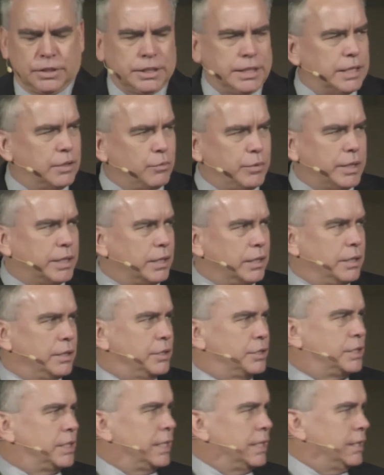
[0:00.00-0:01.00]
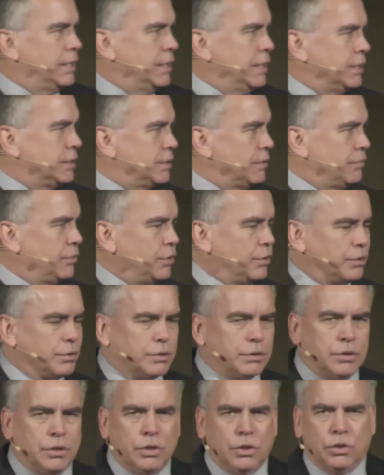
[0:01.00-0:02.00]
Again, we can understand this. If
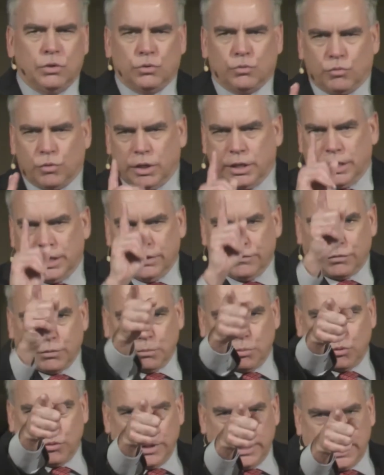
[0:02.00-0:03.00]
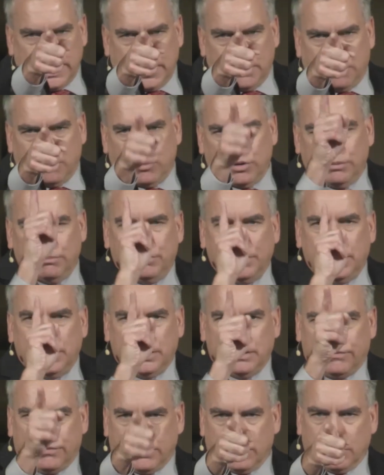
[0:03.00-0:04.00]
you're running from point A to point
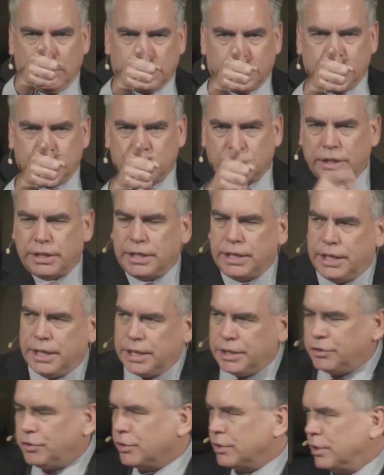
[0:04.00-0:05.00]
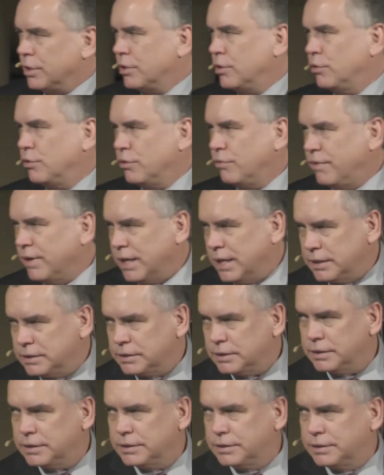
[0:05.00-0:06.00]
B, if you're looking straight ahead, you're going to go the
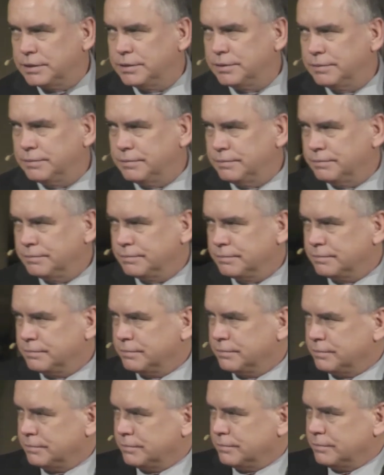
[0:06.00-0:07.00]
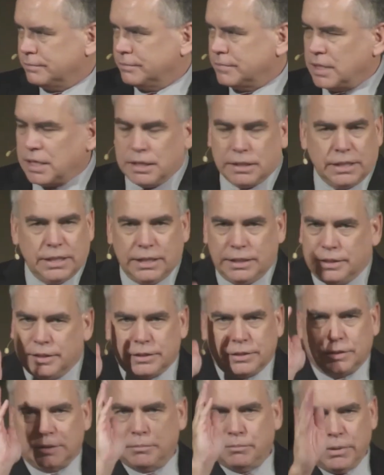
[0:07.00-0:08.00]
fastest. Again,
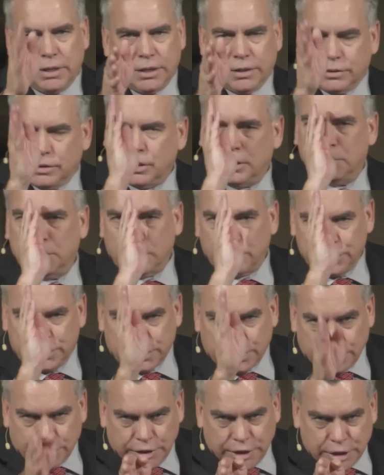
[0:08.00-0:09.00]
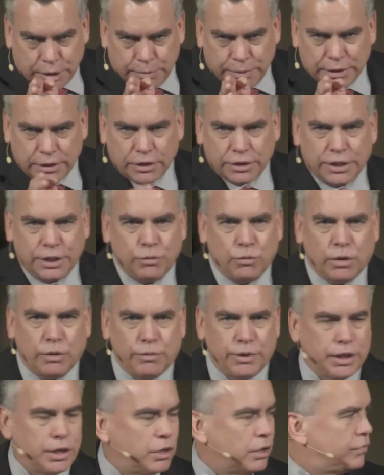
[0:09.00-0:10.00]
this is a marathon, but we still need to be looking where
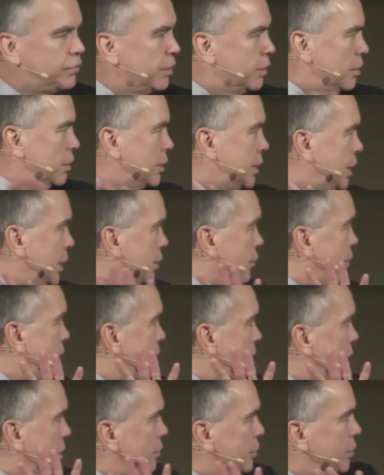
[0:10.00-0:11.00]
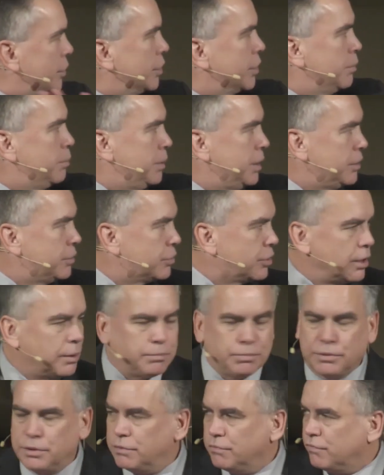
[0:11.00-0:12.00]
we go. If you're looking around, you're going to be
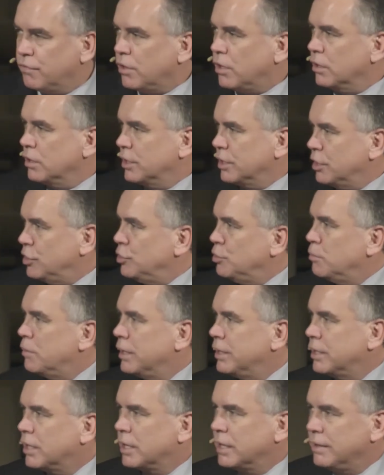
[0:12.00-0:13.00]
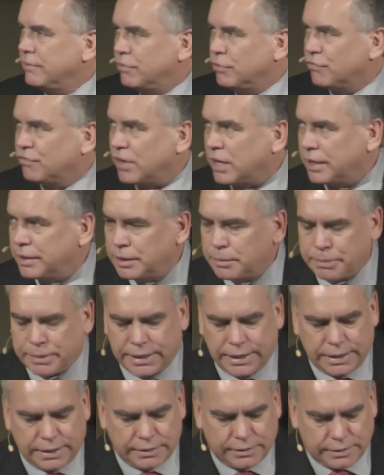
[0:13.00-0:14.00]
tripped and falling, and you may not even find the
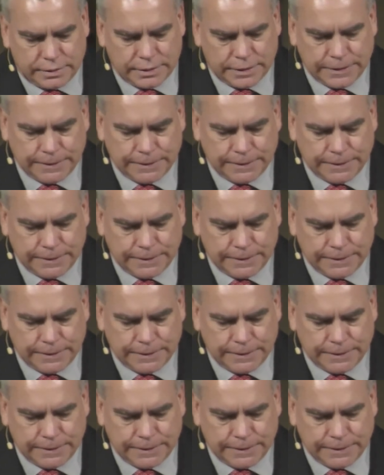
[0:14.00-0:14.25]
path.